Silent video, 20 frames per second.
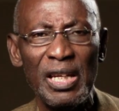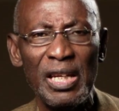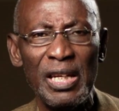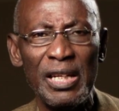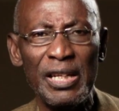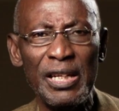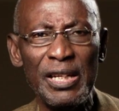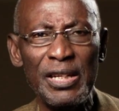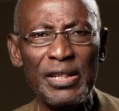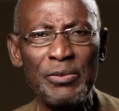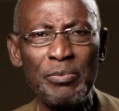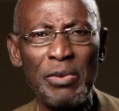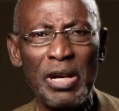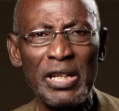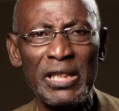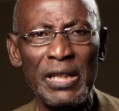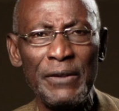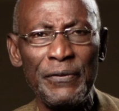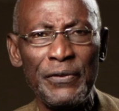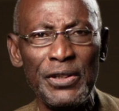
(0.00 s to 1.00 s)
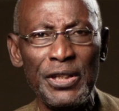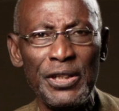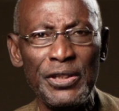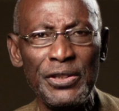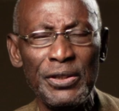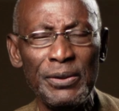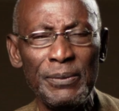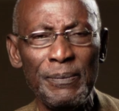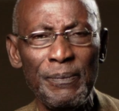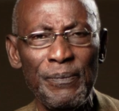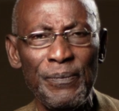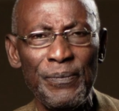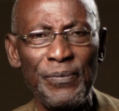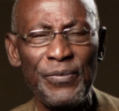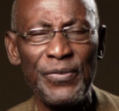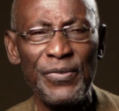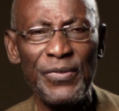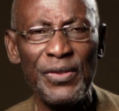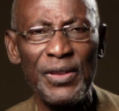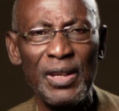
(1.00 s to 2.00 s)
It is, by definition,
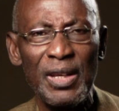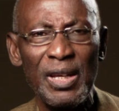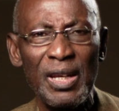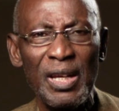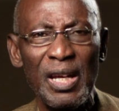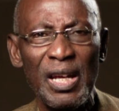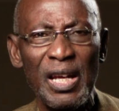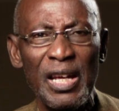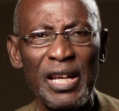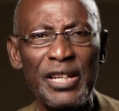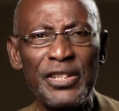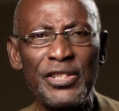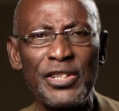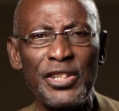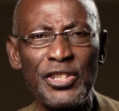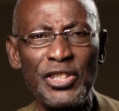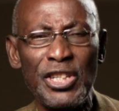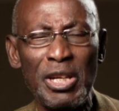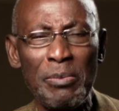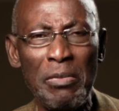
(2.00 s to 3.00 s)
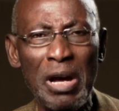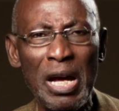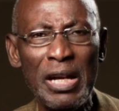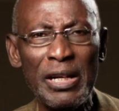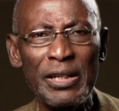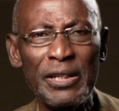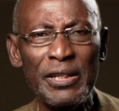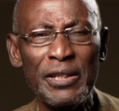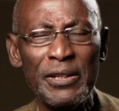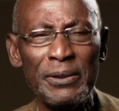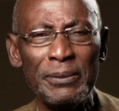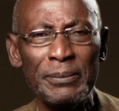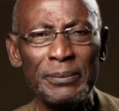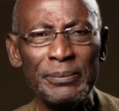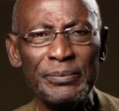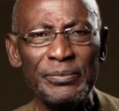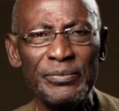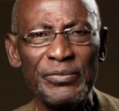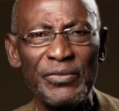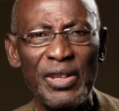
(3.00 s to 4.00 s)
a systematic
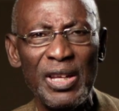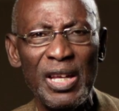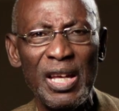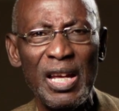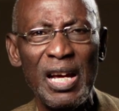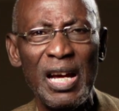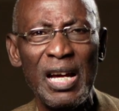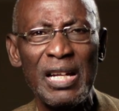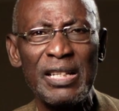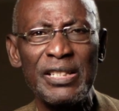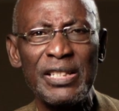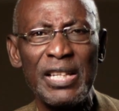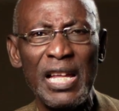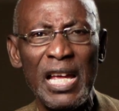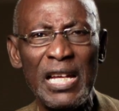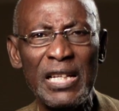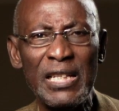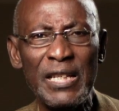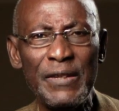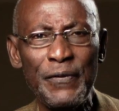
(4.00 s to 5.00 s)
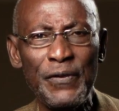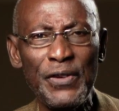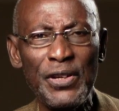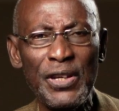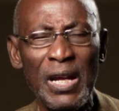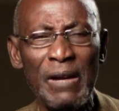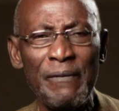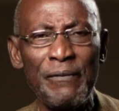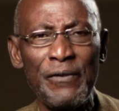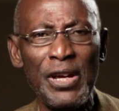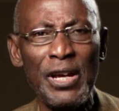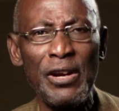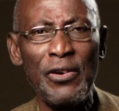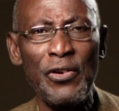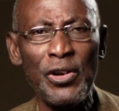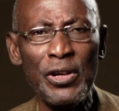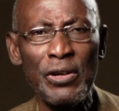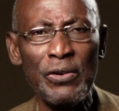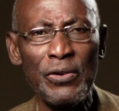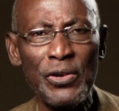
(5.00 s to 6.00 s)
and scientific and very
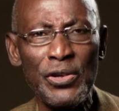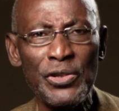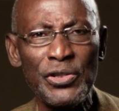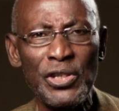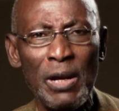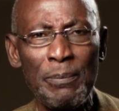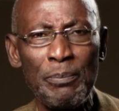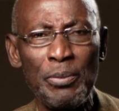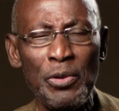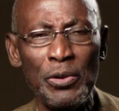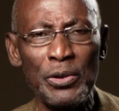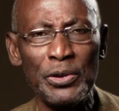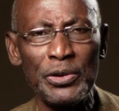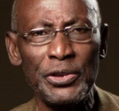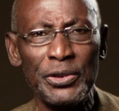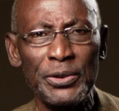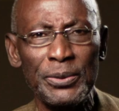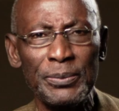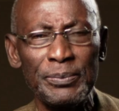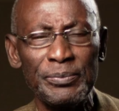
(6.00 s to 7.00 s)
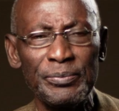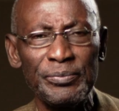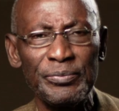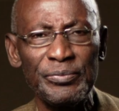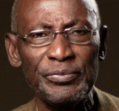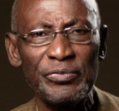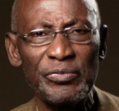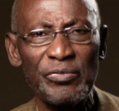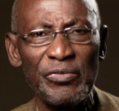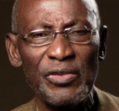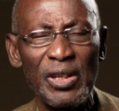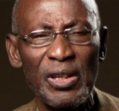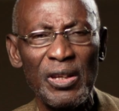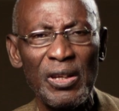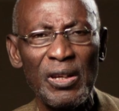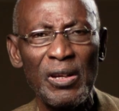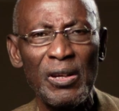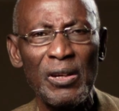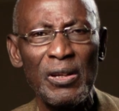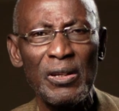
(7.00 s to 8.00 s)
rigorous approach
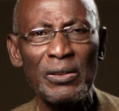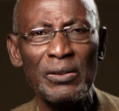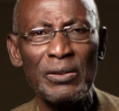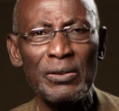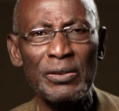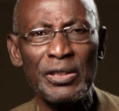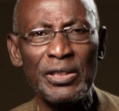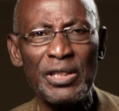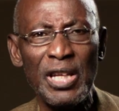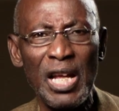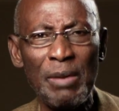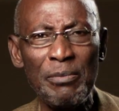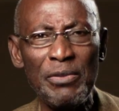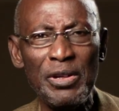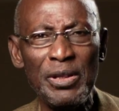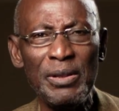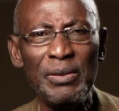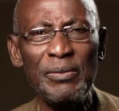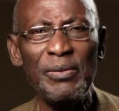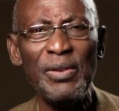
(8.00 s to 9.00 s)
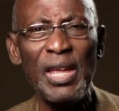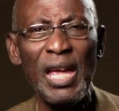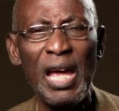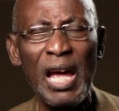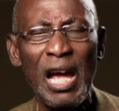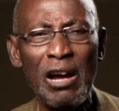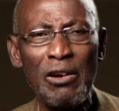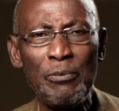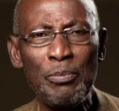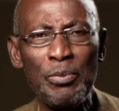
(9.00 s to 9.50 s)
to determine how